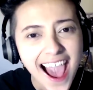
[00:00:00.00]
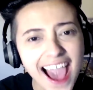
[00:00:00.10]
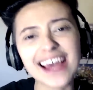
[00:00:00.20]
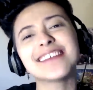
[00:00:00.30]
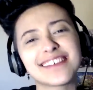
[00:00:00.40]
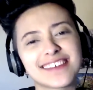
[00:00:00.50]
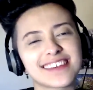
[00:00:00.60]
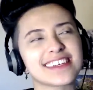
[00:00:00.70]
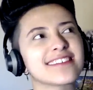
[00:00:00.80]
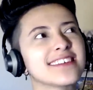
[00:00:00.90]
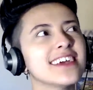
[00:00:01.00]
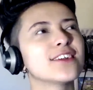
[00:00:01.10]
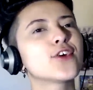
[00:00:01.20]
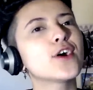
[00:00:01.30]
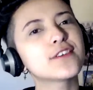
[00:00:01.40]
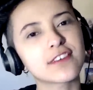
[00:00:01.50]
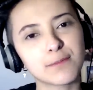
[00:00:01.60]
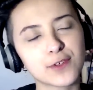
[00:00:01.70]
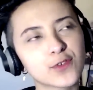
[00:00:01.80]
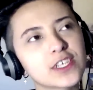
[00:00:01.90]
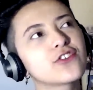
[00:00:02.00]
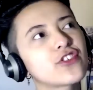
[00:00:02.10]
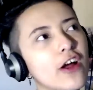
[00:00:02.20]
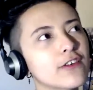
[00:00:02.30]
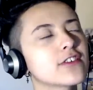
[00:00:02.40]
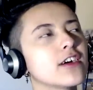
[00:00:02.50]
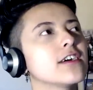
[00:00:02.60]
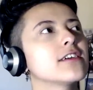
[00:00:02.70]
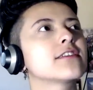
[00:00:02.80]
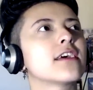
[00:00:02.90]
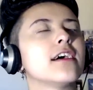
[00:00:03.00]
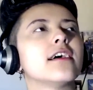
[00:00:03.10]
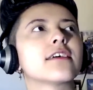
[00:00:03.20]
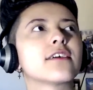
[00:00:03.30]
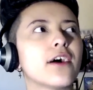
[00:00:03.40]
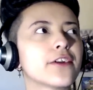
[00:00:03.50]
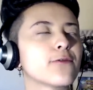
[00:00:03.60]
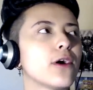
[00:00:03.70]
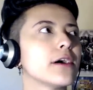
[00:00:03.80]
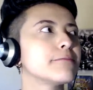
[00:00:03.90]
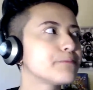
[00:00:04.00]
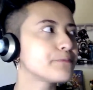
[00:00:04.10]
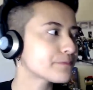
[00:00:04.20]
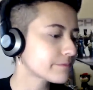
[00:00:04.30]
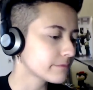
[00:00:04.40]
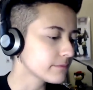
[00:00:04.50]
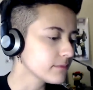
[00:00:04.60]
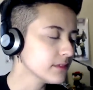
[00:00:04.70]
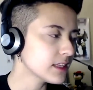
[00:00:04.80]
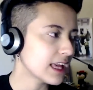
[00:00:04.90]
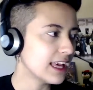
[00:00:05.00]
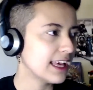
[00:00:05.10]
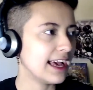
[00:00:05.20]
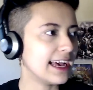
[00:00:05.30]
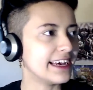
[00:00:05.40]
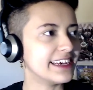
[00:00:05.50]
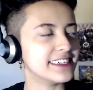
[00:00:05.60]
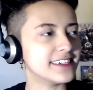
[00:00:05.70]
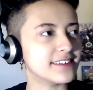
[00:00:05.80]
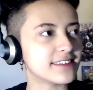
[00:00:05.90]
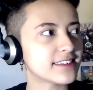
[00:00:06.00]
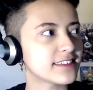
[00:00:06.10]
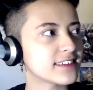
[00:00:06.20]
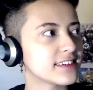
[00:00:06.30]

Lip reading: answer this. Toss up between Charizard, Gardevoir, and...